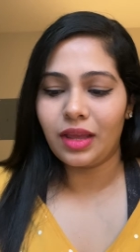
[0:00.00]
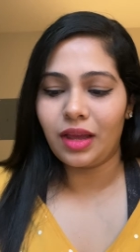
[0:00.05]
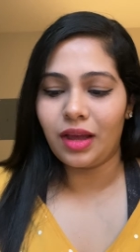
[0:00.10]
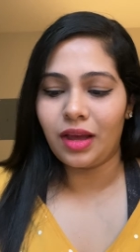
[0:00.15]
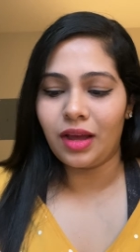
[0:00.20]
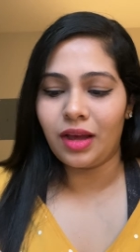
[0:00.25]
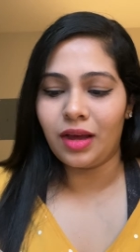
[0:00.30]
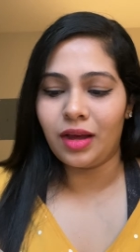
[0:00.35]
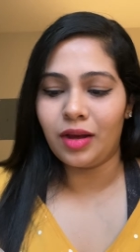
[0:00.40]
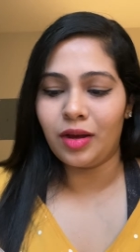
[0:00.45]

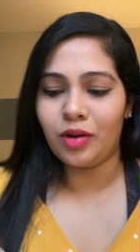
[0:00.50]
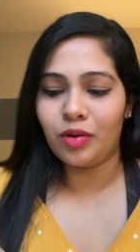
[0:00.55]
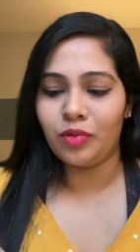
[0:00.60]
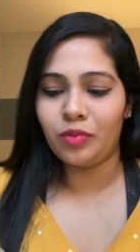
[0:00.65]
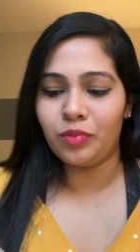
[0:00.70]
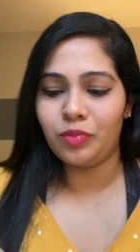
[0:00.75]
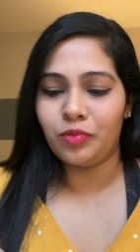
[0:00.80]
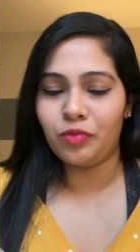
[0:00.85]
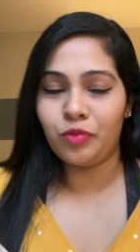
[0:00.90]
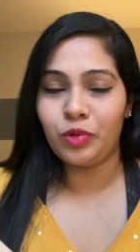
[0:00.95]

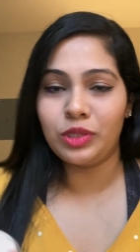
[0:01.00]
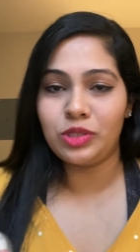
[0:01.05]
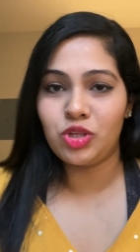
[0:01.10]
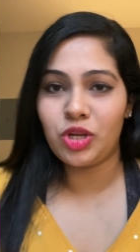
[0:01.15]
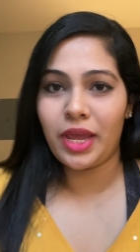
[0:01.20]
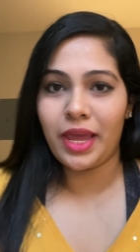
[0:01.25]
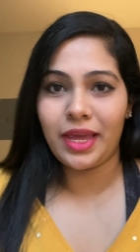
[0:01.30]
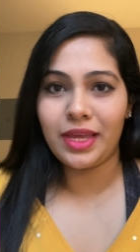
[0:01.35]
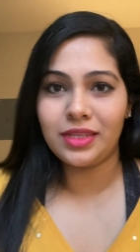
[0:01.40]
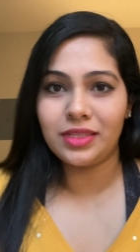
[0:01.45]
Witch
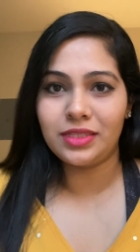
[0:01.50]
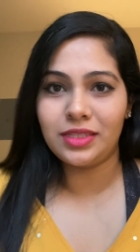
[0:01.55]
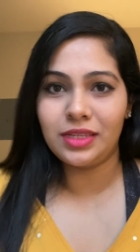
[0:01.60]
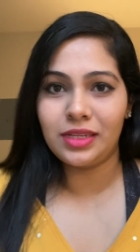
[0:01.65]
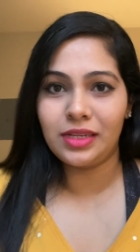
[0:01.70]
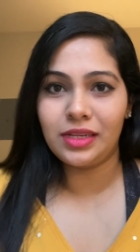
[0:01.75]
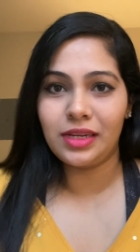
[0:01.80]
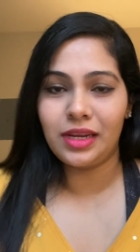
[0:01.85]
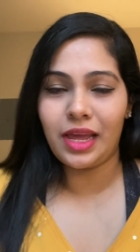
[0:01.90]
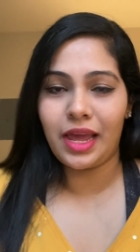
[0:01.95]

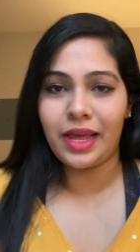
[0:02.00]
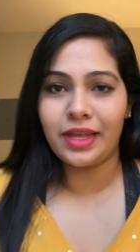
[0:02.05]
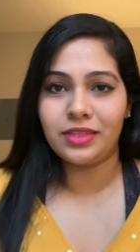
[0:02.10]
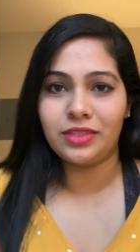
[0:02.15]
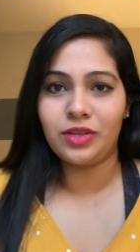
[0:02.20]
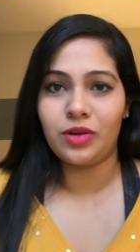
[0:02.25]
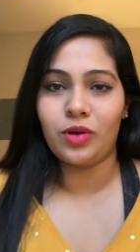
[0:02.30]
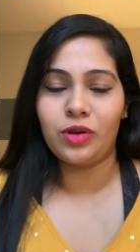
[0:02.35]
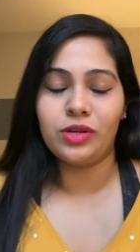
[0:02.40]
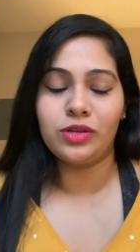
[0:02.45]
Hazel,
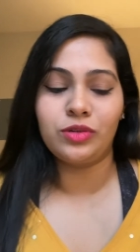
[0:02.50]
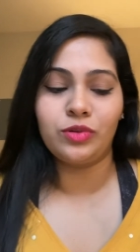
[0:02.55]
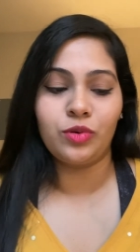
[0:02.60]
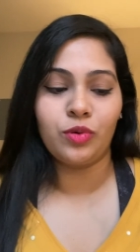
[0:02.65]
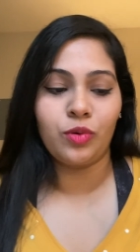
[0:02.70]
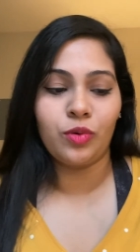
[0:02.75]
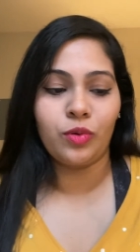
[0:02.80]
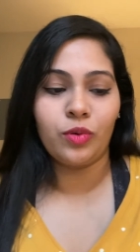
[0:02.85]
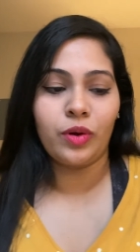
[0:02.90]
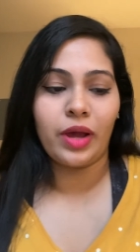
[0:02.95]
as you all
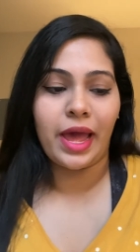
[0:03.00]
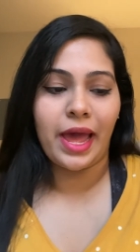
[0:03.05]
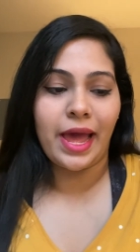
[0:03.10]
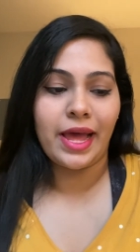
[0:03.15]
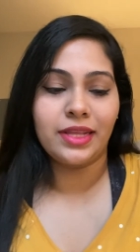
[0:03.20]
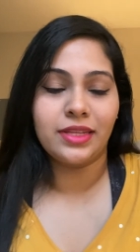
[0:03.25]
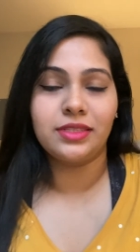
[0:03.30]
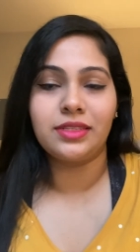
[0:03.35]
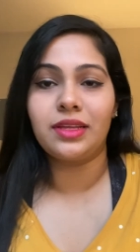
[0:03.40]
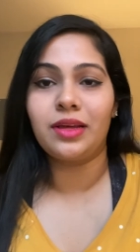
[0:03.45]
know,
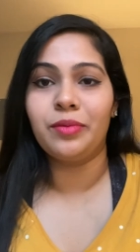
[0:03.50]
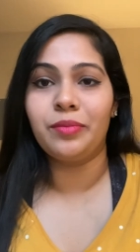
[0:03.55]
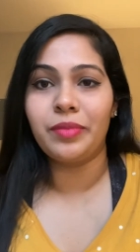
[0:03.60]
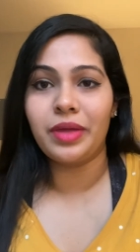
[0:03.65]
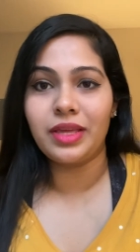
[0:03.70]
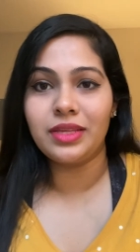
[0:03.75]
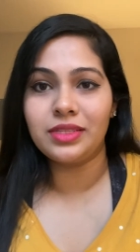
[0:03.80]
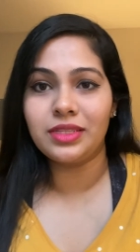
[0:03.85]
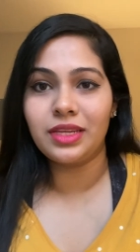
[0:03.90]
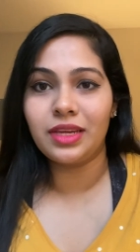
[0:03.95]
has
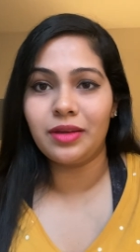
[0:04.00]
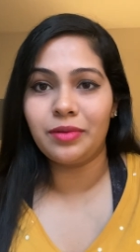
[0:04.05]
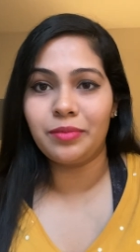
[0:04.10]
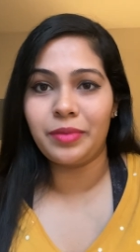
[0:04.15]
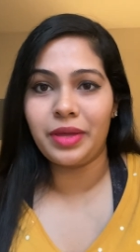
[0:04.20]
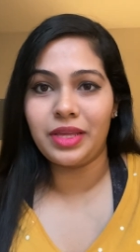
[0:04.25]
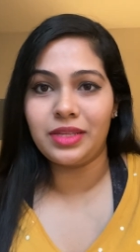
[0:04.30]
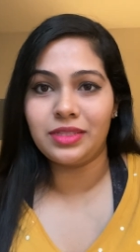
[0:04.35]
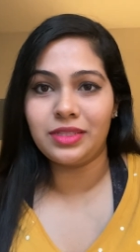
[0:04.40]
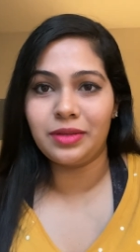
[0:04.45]

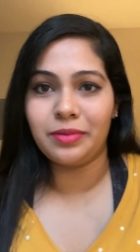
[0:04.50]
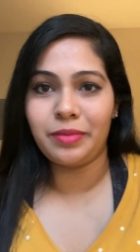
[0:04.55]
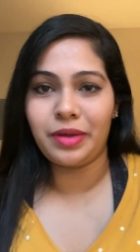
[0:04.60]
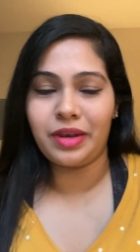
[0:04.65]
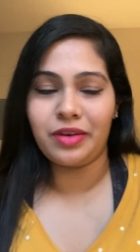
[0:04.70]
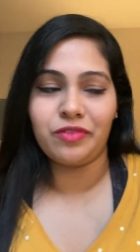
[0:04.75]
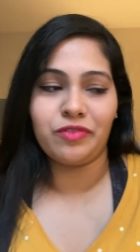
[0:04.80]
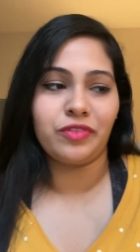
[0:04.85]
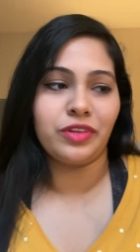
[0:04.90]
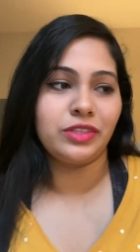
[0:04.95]
amazing
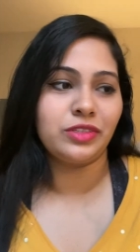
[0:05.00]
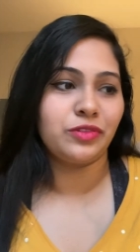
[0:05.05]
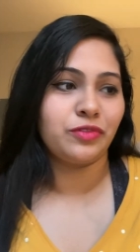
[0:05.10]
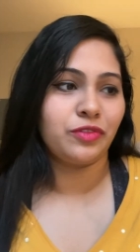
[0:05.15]
benefits